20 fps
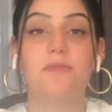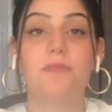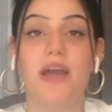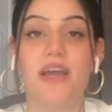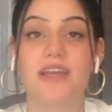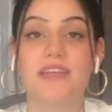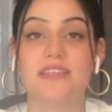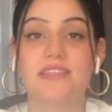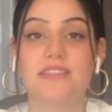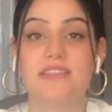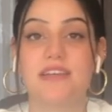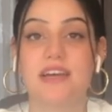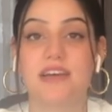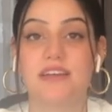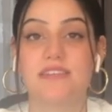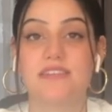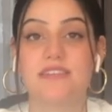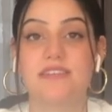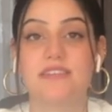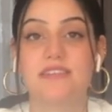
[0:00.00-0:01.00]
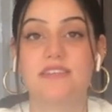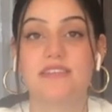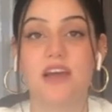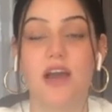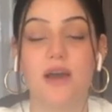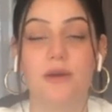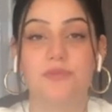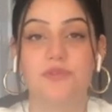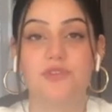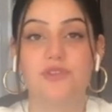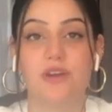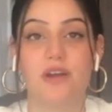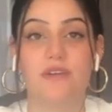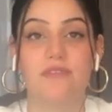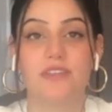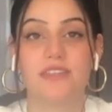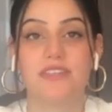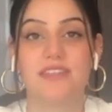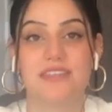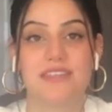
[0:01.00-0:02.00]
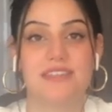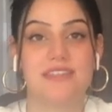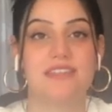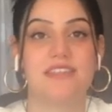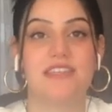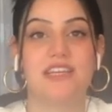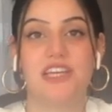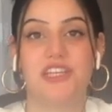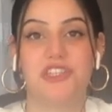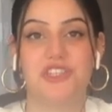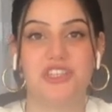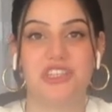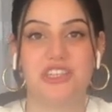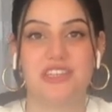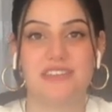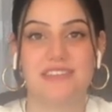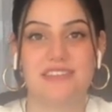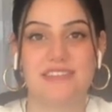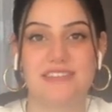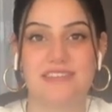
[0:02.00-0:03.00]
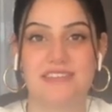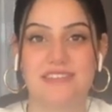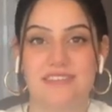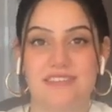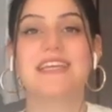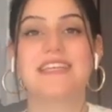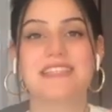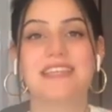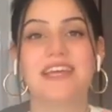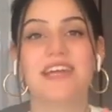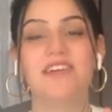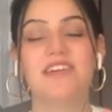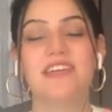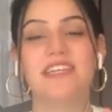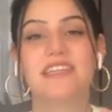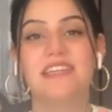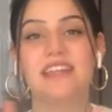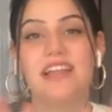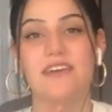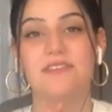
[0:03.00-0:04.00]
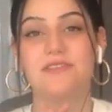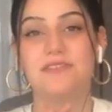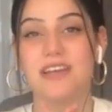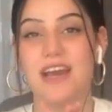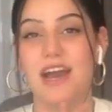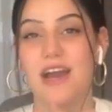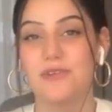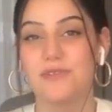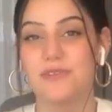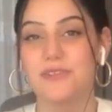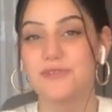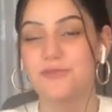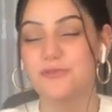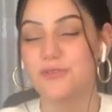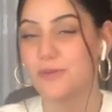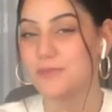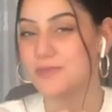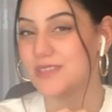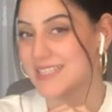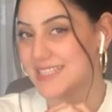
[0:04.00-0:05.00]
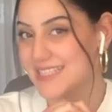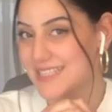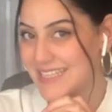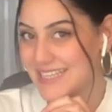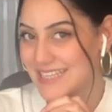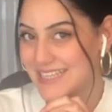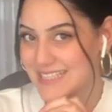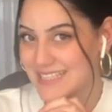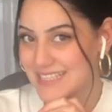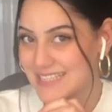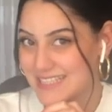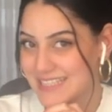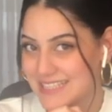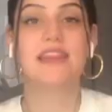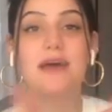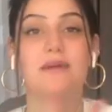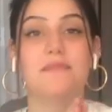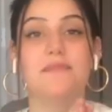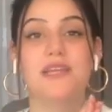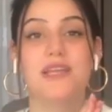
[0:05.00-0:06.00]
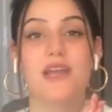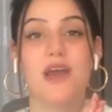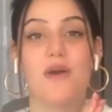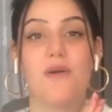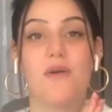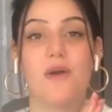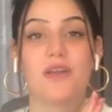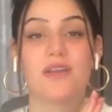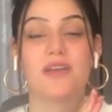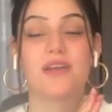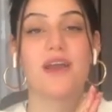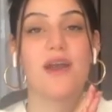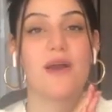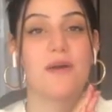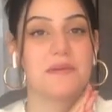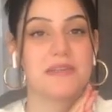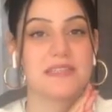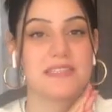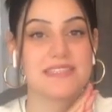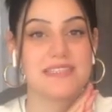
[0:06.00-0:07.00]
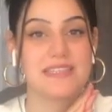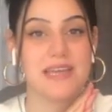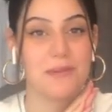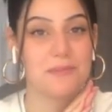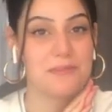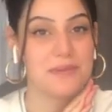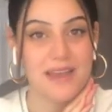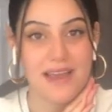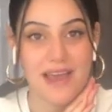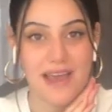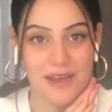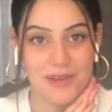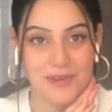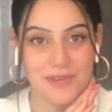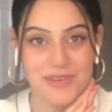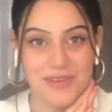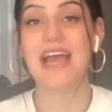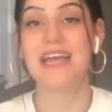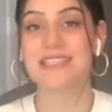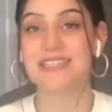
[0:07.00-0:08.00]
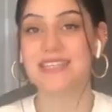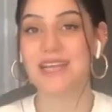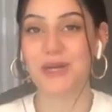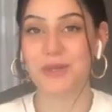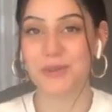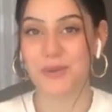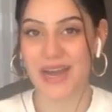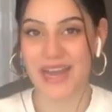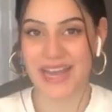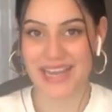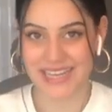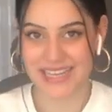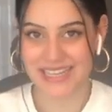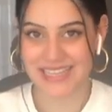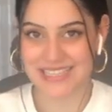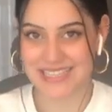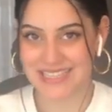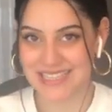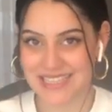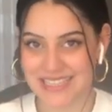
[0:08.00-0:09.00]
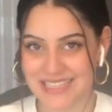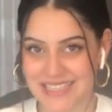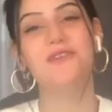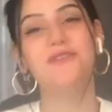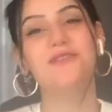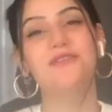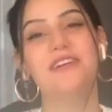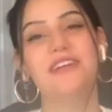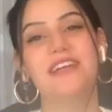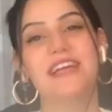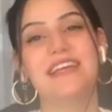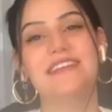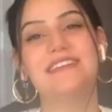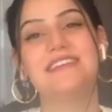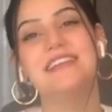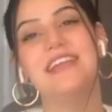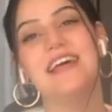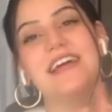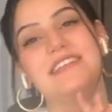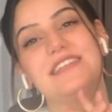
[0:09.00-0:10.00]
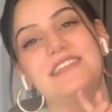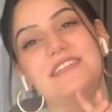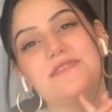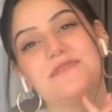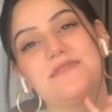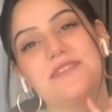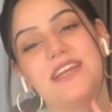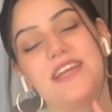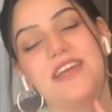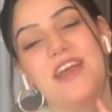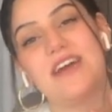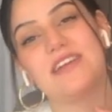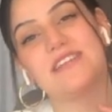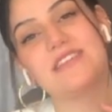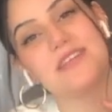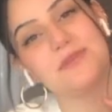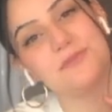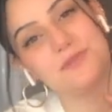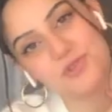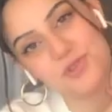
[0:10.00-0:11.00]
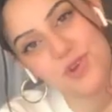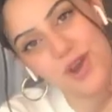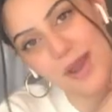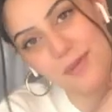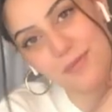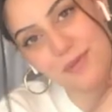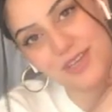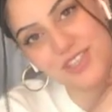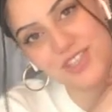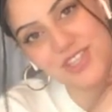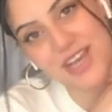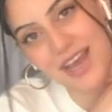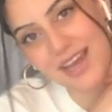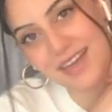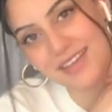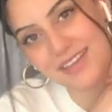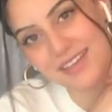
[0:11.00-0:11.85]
Pakistan's top travel destinations. Is there any left out from this list? Let me know in the comments down below. As always, don't forget to like this video and subscribe our channel.